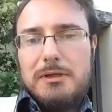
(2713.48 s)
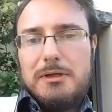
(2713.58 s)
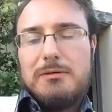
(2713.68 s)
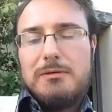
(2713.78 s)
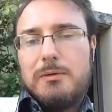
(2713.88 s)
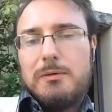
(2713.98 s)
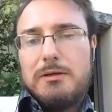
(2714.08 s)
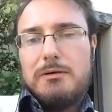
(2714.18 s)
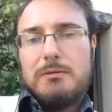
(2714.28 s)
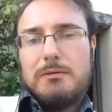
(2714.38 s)
how do we
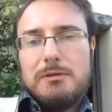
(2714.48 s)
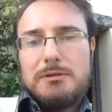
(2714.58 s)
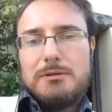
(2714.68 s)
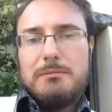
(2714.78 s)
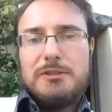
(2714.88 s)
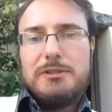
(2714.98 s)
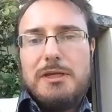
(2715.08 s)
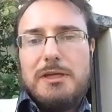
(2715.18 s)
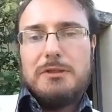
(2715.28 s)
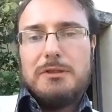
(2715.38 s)
know that some
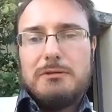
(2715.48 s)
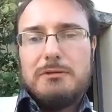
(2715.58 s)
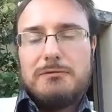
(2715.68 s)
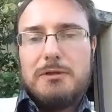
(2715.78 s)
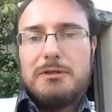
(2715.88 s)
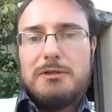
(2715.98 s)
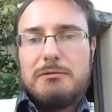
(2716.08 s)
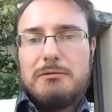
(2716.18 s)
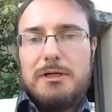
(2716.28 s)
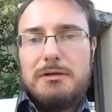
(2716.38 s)
statement that's floating
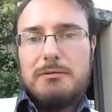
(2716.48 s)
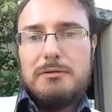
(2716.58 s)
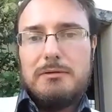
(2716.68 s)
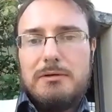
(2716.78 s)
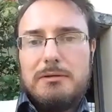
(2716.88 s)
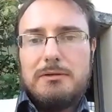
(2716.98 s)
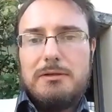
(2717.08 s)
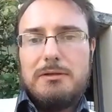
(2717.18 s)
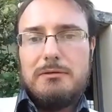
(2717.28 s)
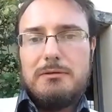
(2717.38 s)
around on the
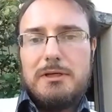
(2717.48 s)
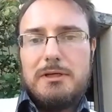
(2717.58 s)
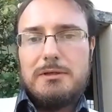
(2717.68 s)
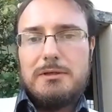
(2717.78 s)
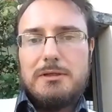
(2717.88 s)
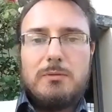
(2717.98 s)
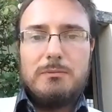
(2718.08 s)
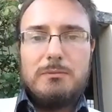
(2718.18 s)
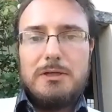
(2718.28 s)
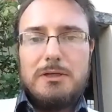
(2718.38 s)
internet saying we
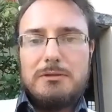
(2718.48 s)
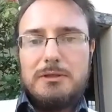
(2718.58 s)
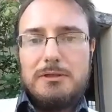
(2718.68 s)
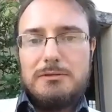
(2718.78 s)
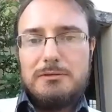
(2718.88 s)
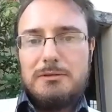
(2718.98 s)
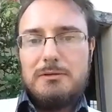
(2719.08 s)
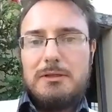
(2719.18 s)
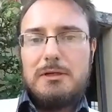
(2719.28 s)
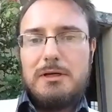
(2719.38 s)
pledge allegiance to
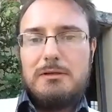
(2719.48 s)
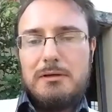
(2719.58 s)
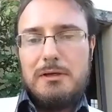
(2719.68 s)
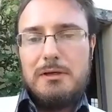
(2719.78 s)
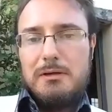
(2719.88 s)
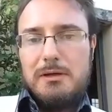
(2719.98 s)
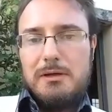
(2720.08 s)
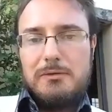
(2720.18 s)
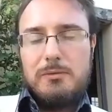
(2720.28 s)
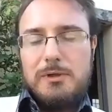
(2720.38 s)
Al Qaeda, how
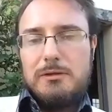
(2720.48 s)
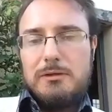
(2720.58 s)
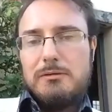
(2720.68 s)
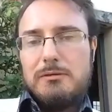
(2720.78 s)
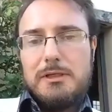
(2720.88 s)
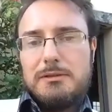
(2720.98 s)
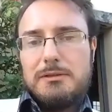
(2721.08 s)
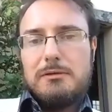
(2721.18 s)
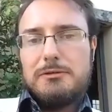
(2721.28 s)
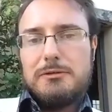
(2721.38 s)
do we know that that's
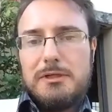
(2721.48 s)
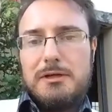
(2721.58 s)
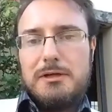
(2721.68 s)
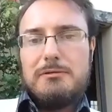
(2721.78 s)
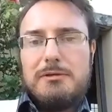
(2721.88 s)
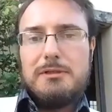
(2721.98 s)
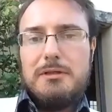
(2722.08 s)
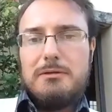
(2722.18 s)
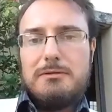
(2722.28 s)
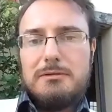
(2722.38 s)
not just
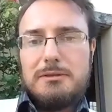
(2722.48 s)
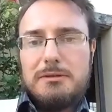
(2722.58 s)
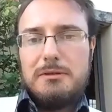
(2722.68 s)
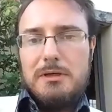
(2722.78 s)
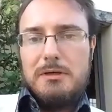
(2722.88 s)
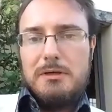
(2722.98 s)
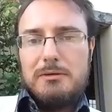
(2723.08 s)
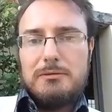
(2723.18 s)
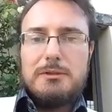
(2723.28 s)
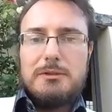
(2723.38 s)
counterintelligence? There
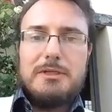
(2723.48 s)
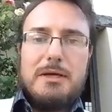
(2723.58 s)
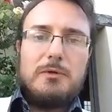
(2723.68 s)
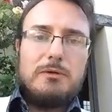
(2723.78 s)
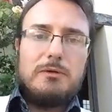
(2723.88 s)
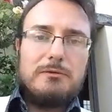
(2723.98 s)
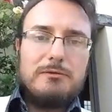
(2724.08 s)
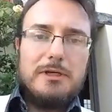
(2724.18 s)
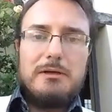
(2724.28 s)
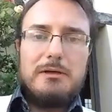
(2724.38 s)
was an example of
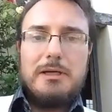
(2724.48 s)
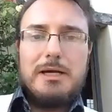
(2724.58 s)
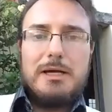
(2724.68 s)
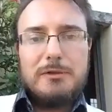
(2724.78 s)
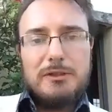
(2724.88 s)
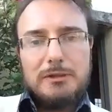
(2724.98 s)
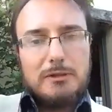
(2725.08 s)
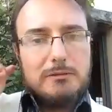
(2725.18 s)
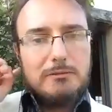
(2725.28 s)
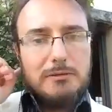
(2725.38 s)
that happening
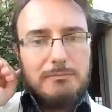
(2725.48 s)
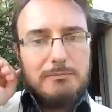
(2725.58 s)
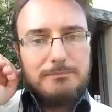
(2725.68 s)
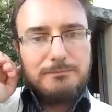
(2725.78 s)
in um,